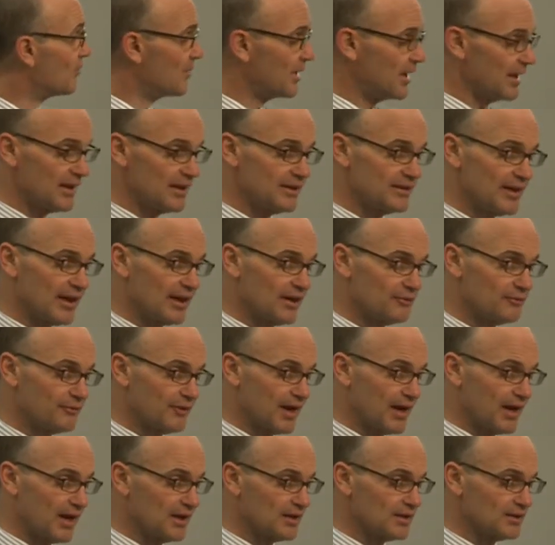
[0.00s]
and
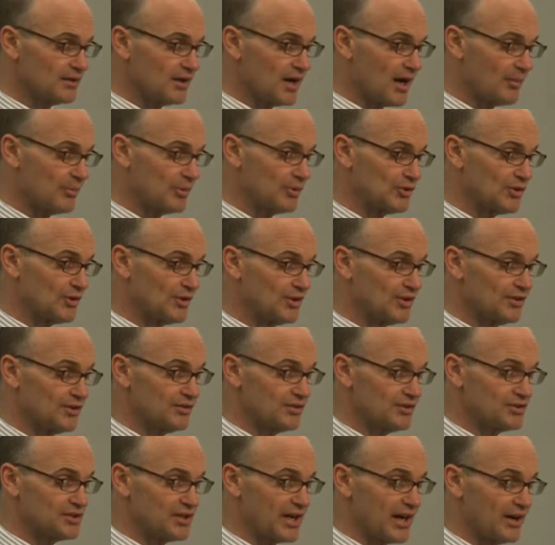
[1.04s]
identifying opportunities
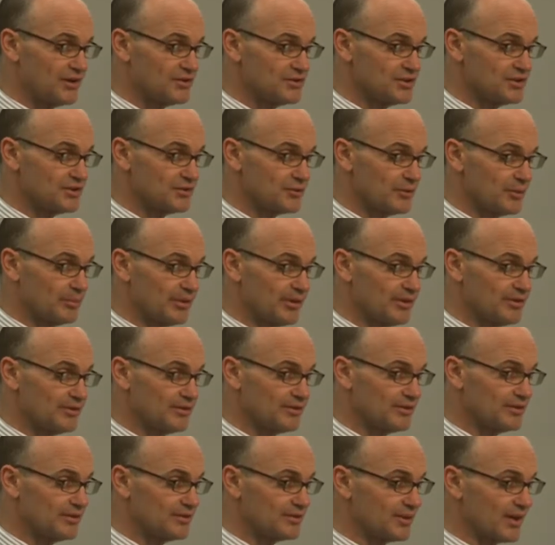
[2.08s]
and challenges for
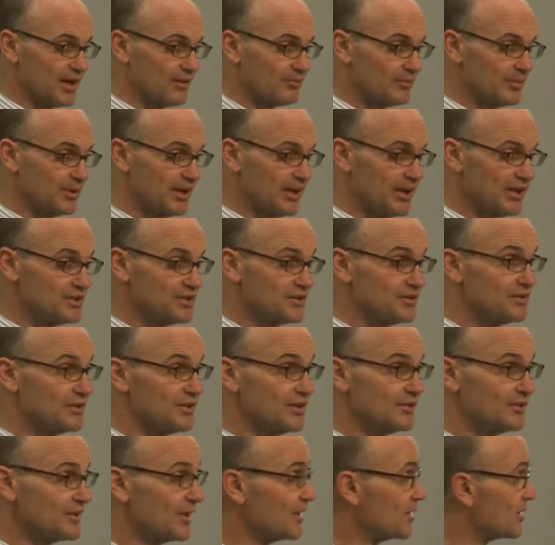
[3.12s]
businesses, government
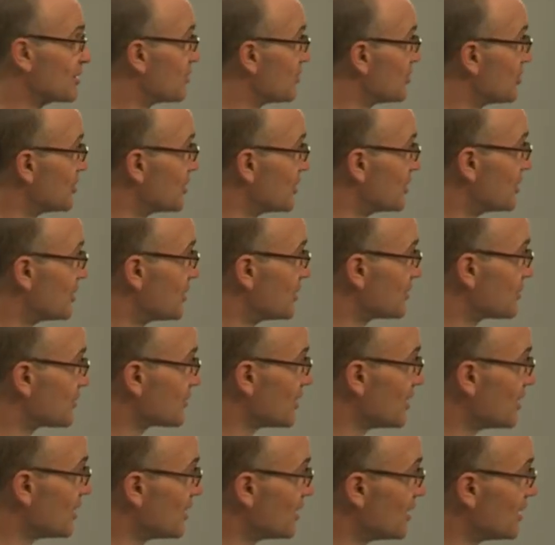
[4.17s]
agencies, and communities
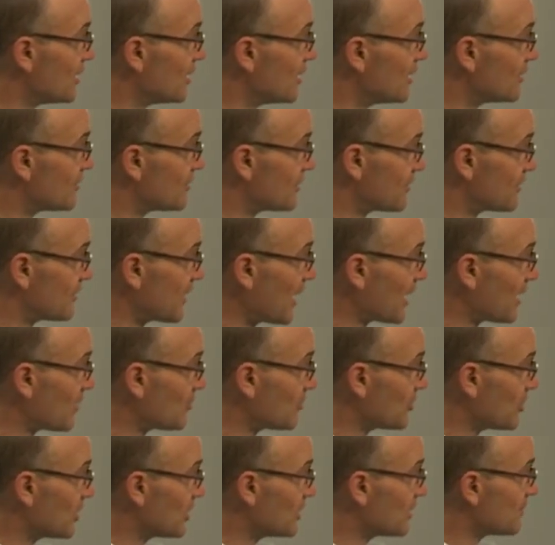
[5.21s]
is the second
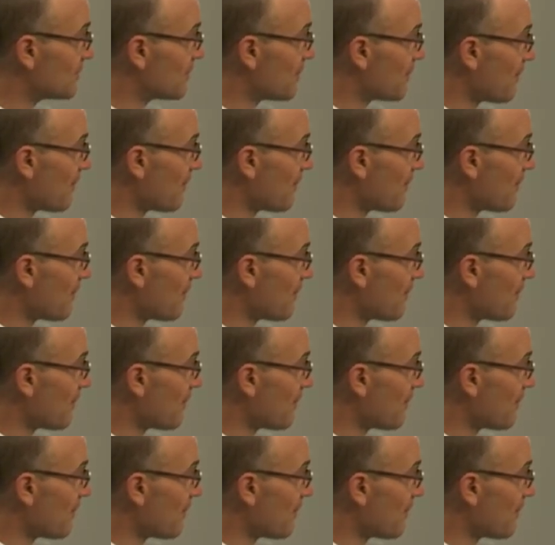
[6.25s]
one.